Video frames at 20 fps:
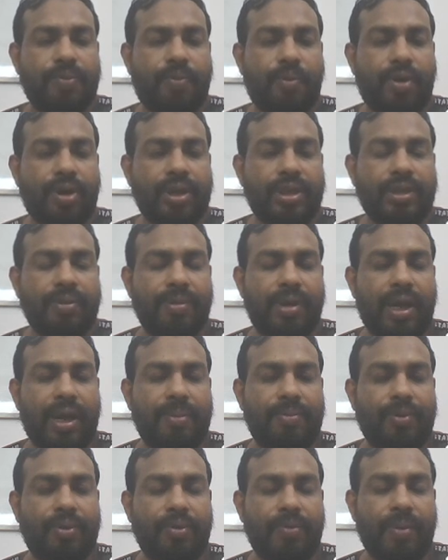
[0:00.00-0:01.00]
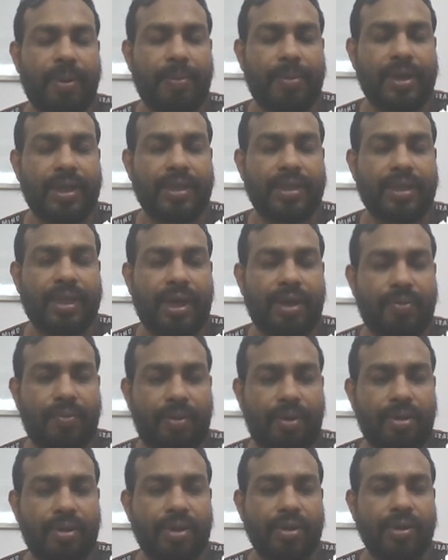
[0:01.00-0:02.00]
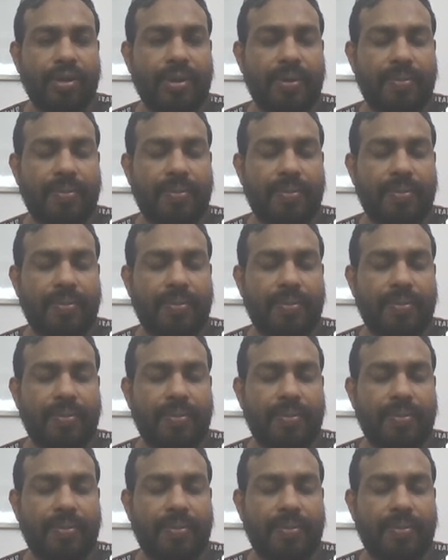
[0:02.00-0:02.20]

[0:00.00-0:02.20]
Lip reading: points you will have to memorize that one.